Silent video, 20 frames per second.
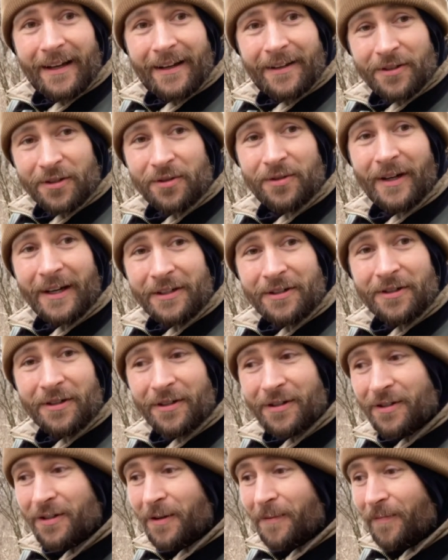
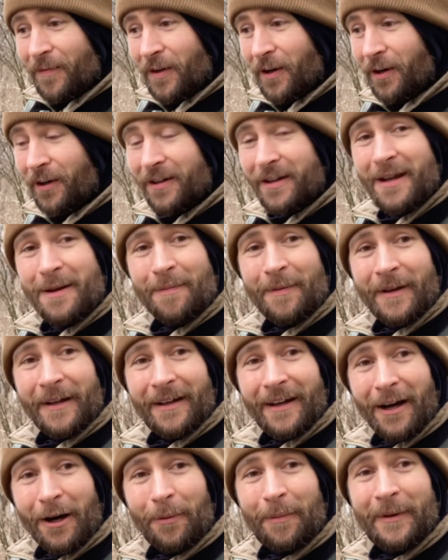structures are
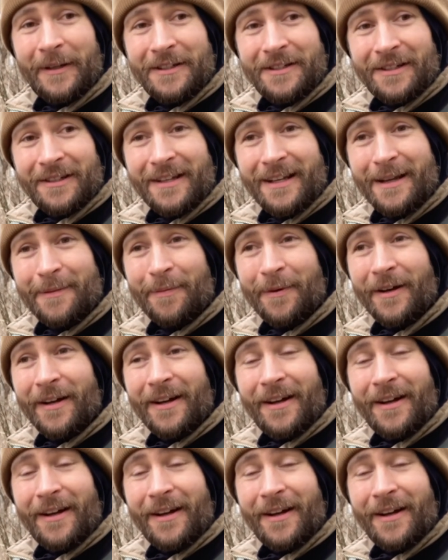helping to keep